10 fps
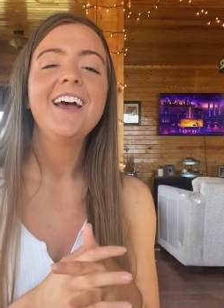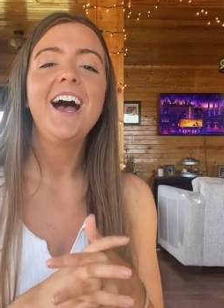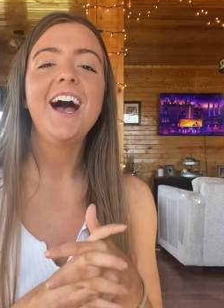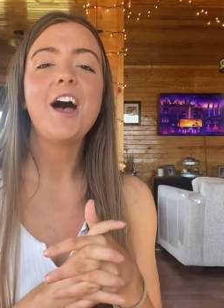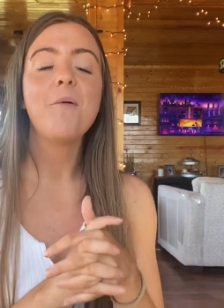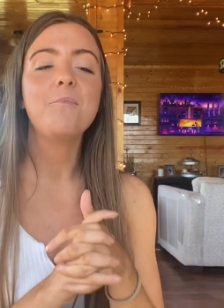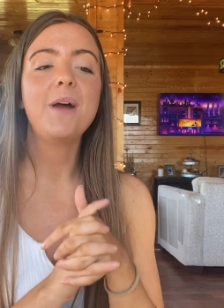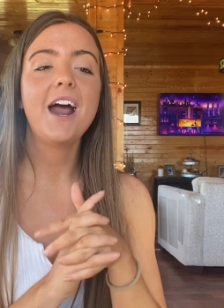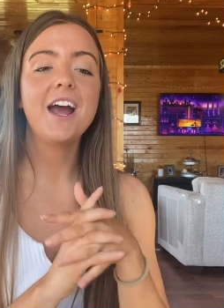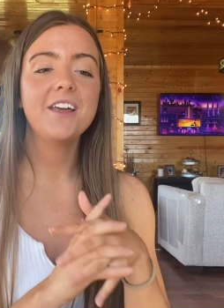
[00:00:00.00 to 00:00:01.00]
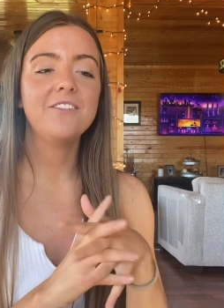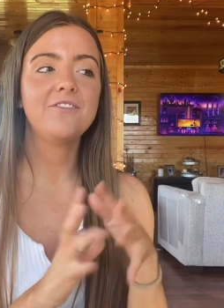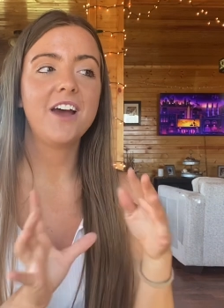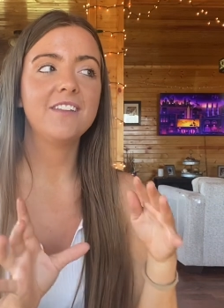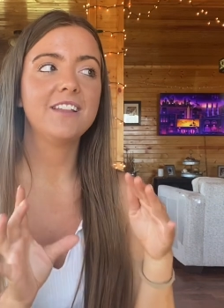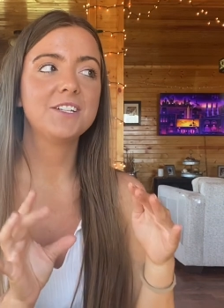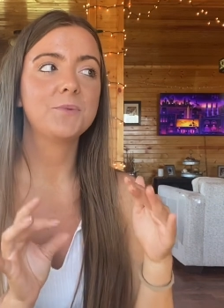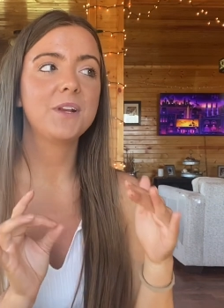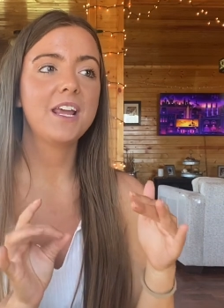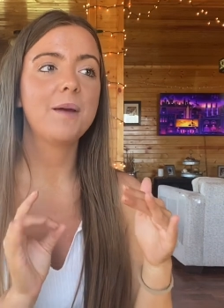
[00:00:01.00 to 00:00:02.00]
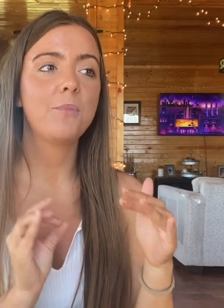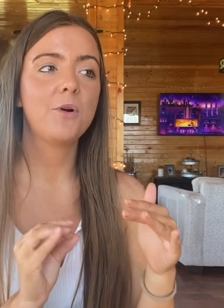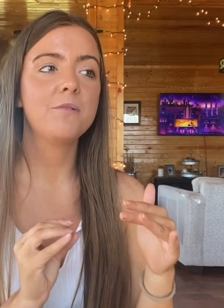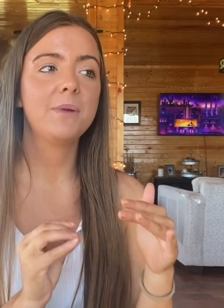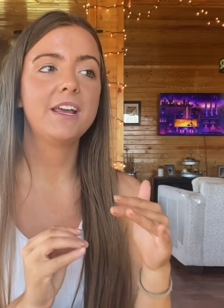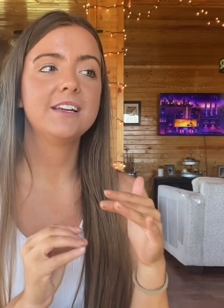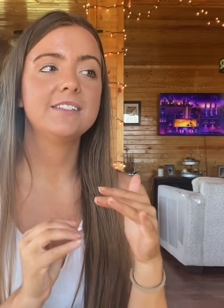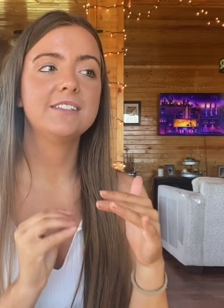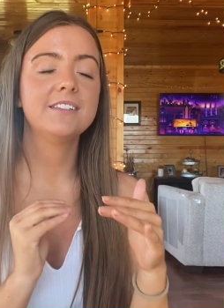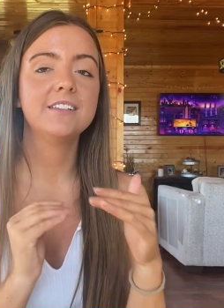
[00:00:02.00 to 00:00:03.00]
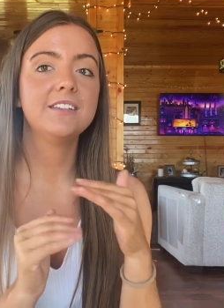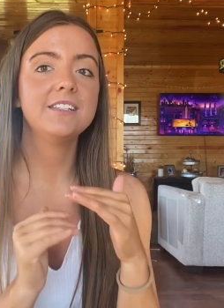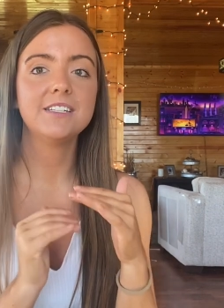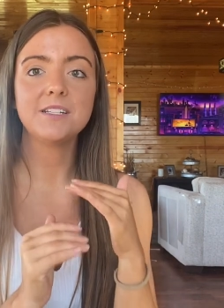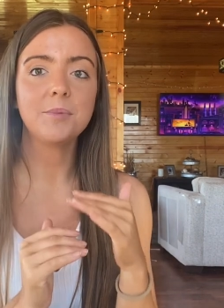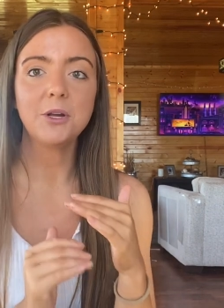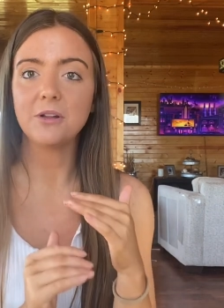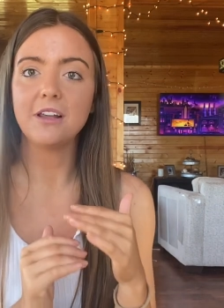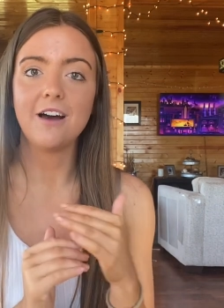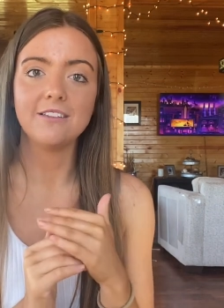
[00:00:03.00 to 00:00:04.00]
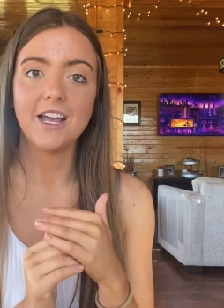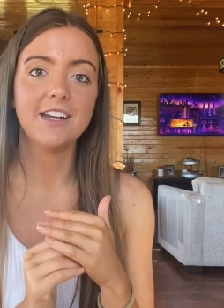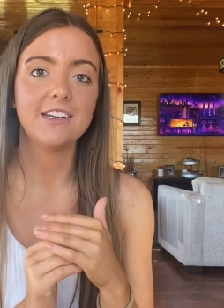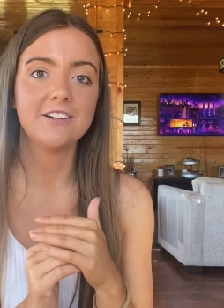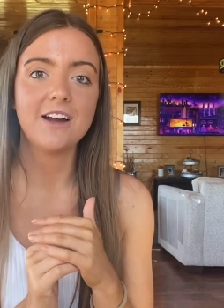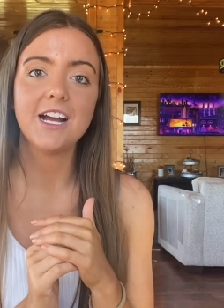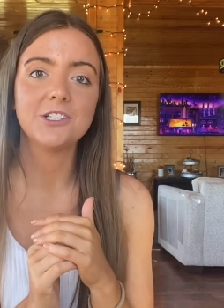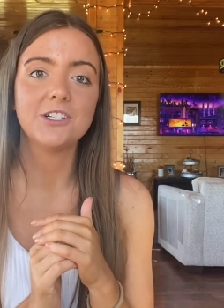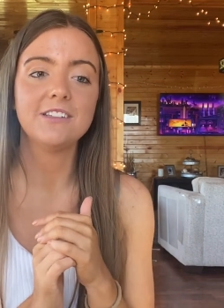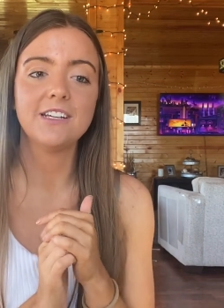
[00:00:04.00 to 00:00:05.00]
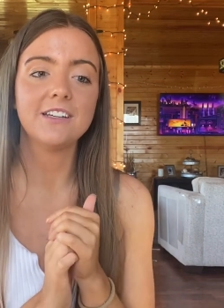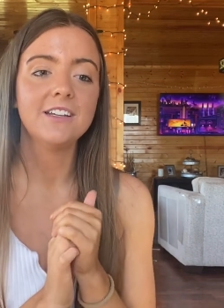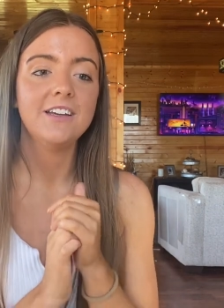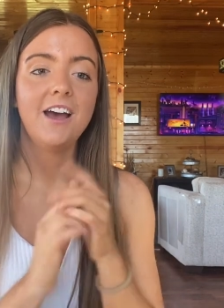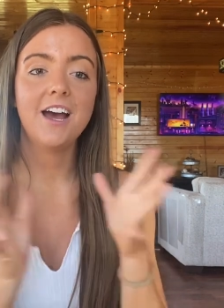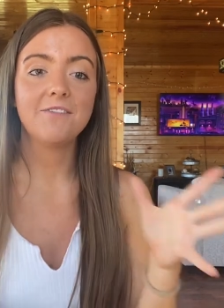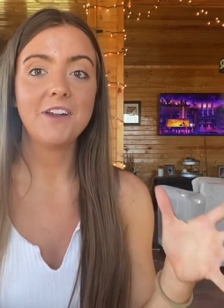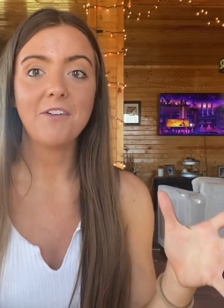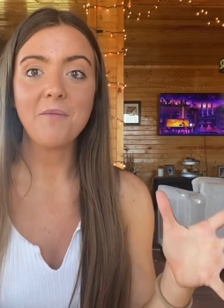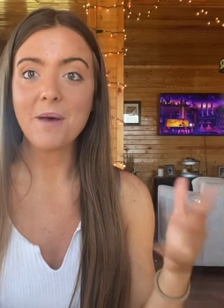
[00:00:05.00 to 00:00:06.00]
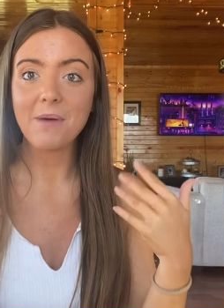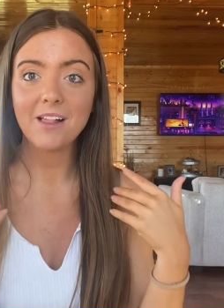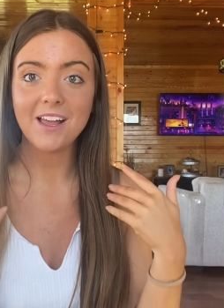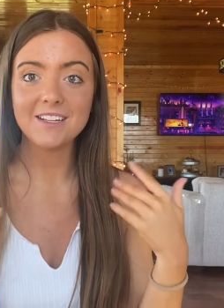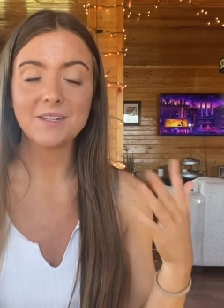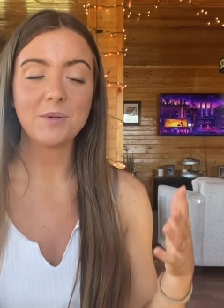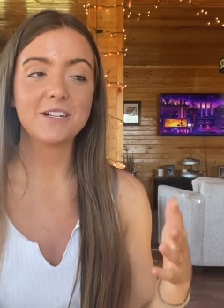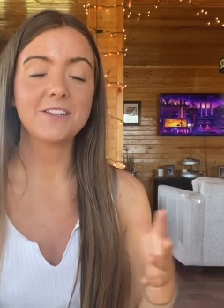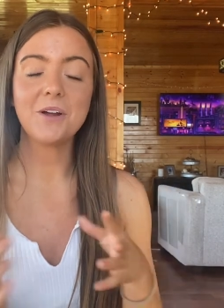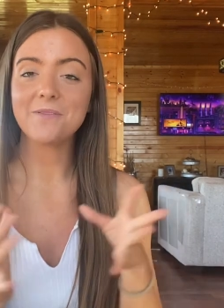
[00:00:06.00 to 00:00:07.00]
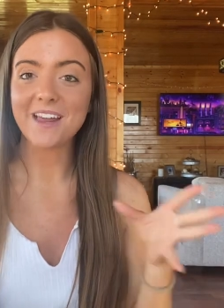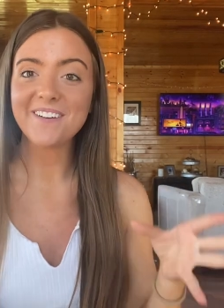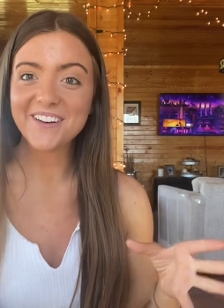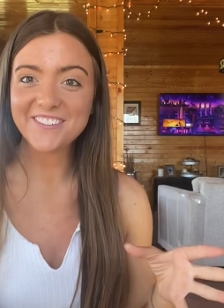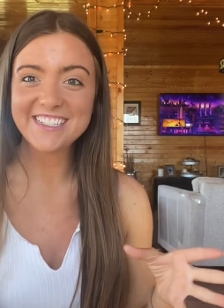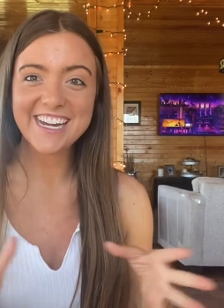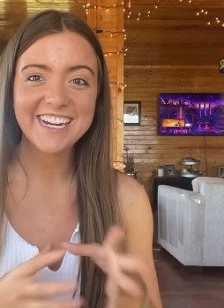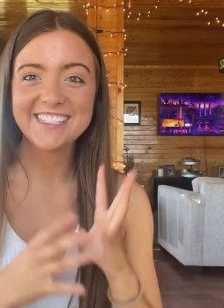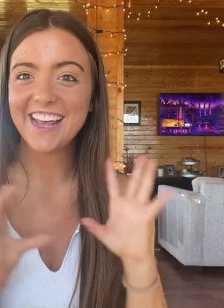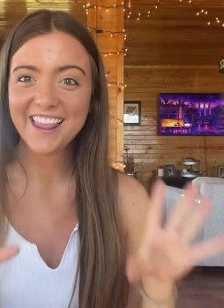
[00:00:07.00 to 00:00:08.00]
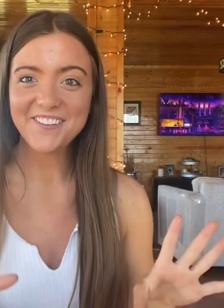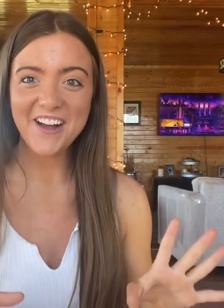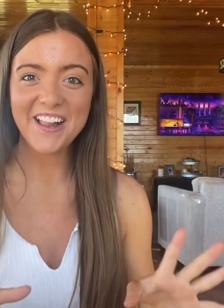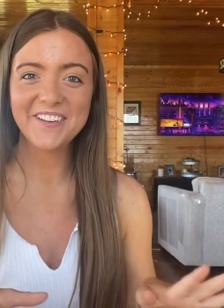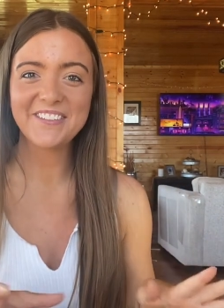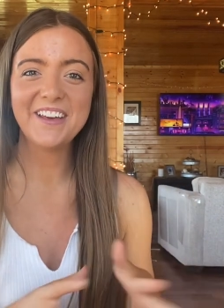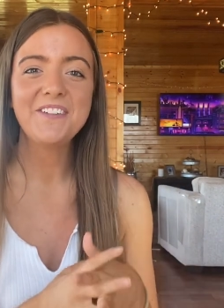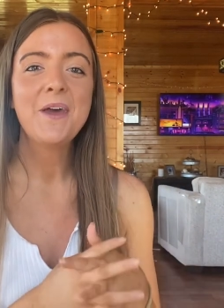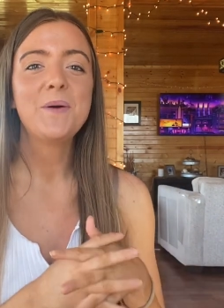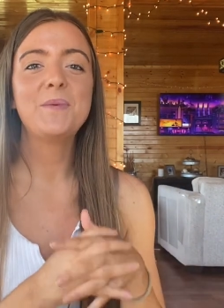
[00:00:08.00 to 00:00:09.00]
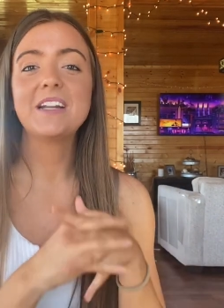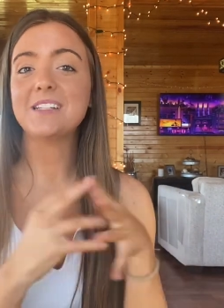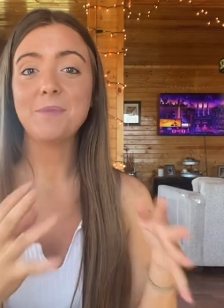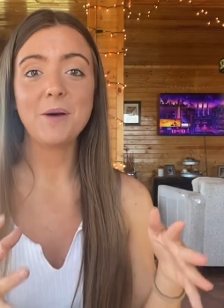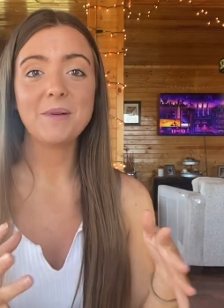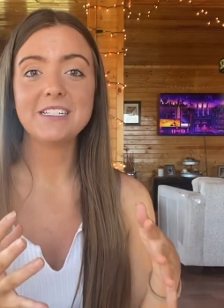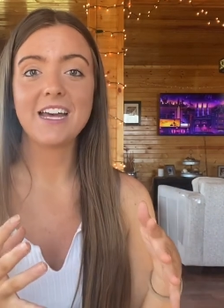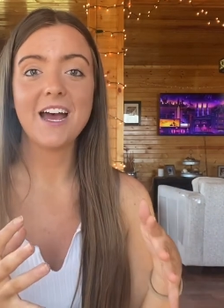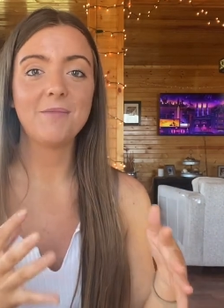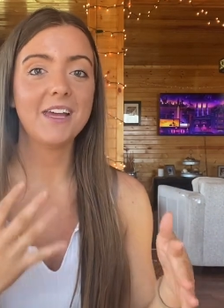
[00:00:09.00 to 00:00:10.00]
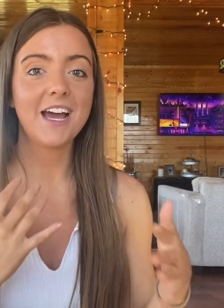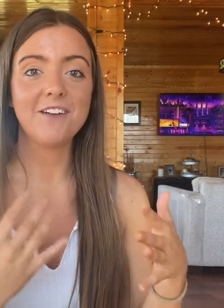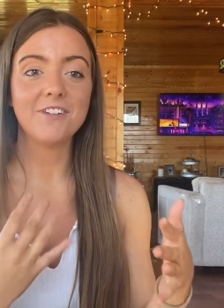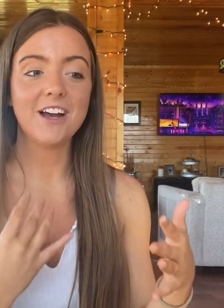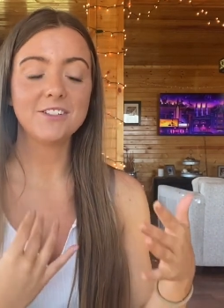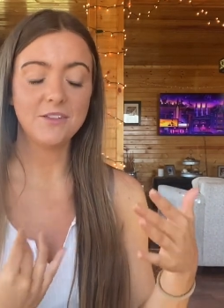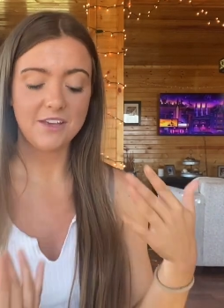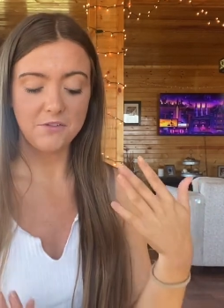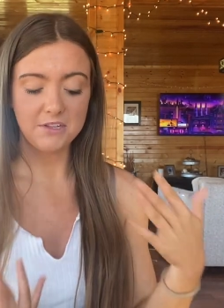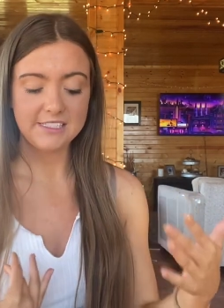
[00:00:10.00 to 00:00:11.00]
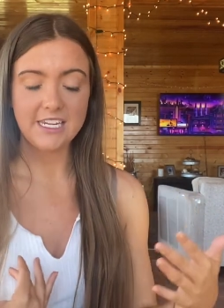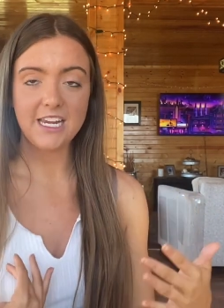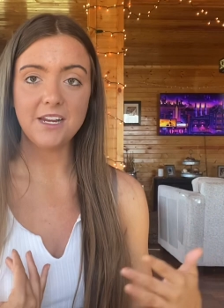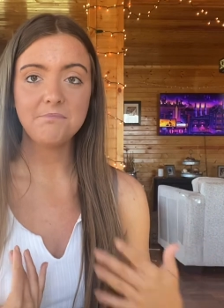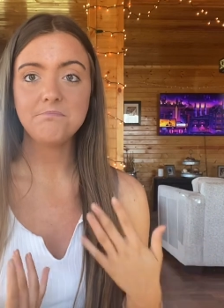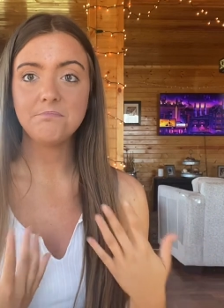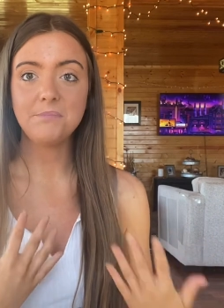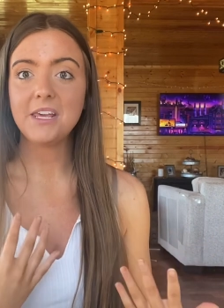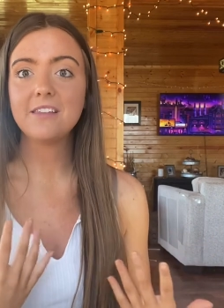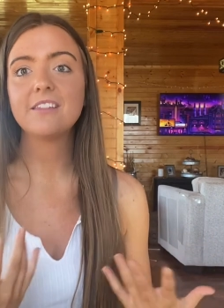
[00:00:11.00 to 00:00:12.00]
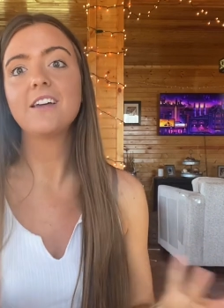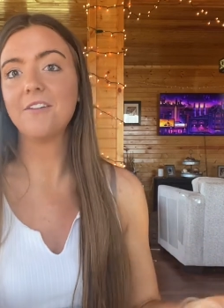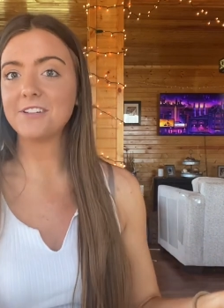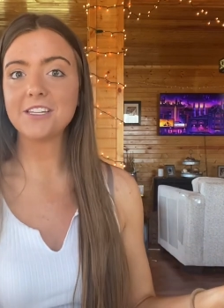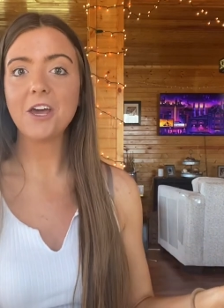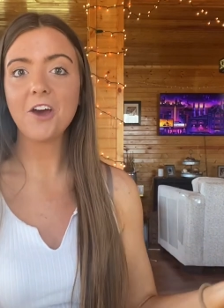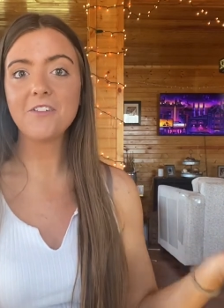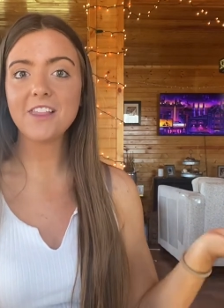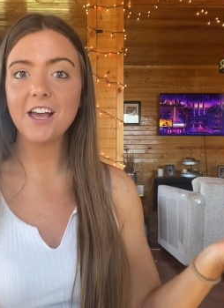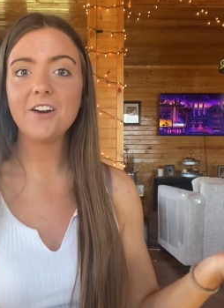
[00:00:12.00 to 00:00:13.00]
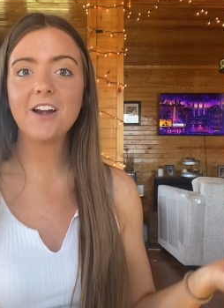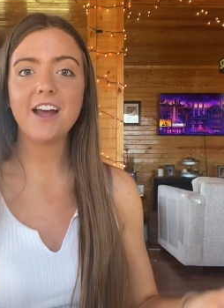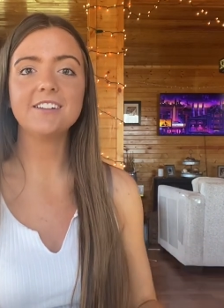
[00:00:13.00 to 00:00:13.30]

Um, but I find that that's really important because this is a purely online interaction. Like I've never met my clients in person. Hopefully I will one day because I love all of them. But at the moment in time, like I have not. So they've only seen me obviously over the internet.